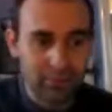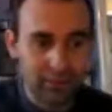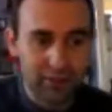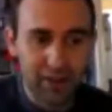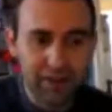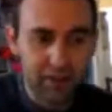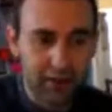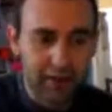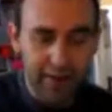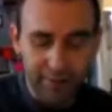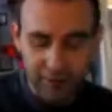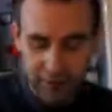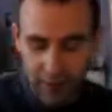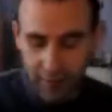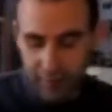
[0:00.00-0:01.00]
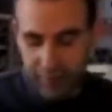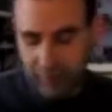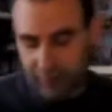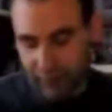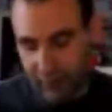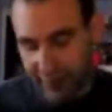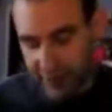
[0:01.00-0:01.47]
He's going to give his services
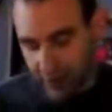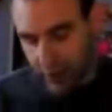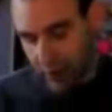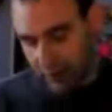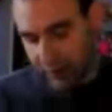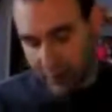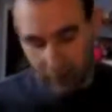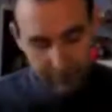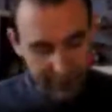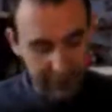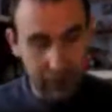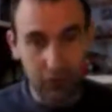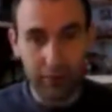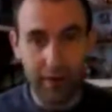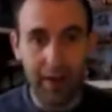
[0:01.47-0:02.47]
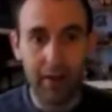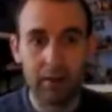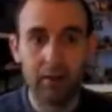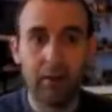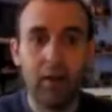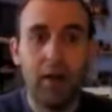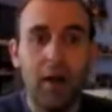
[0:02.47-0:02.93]
free of charge to help me sort it out.
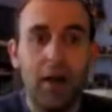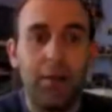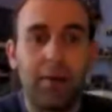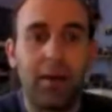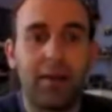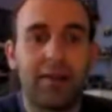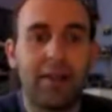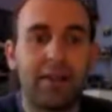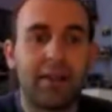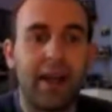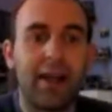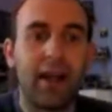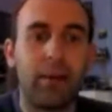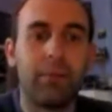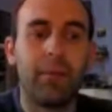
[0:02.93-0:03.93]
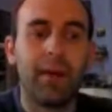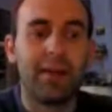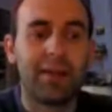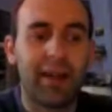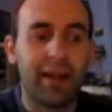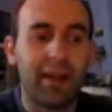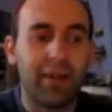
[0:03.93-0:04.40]
But I did say, um, his
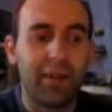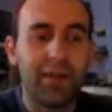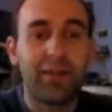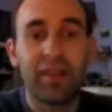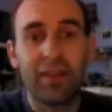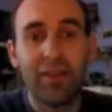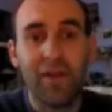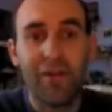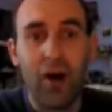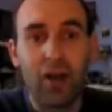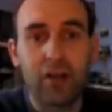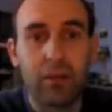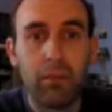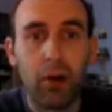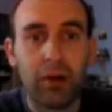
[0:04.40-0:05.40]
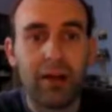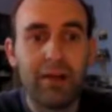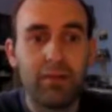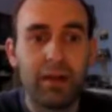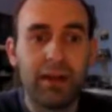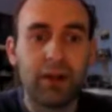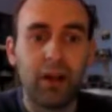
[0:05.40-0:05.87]
kid, if he if he finds a model he
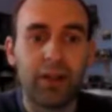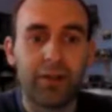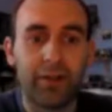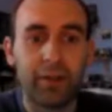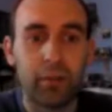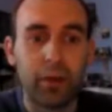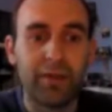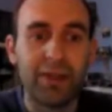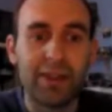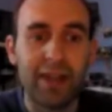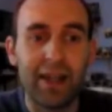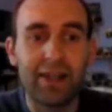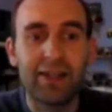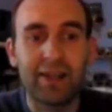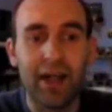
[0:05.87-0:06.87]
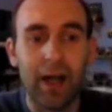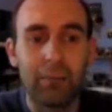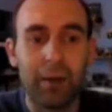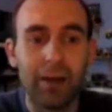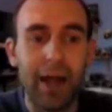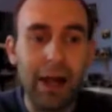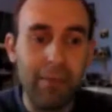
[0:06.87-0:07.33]
really likes for one of his kids, um,
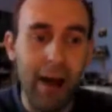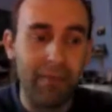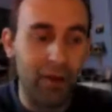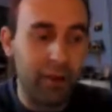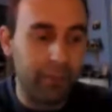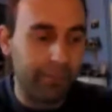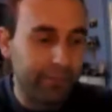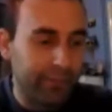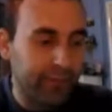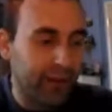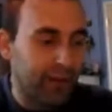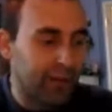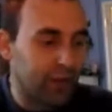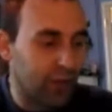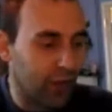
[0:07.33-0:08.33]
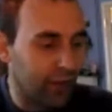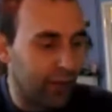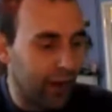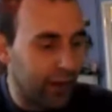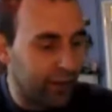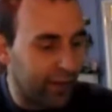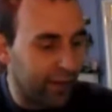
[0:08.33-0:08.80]
I'll let him have it. Sort
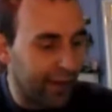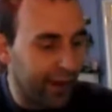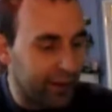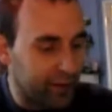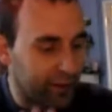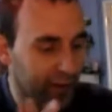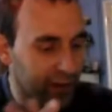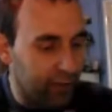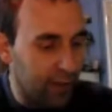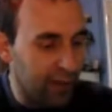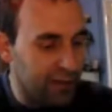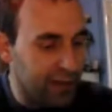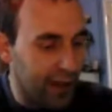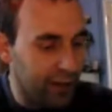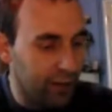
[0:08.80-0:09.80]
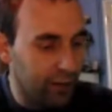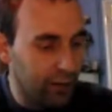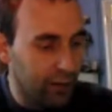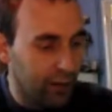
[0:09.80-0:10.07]
of over there. So thanks very much, Daniel.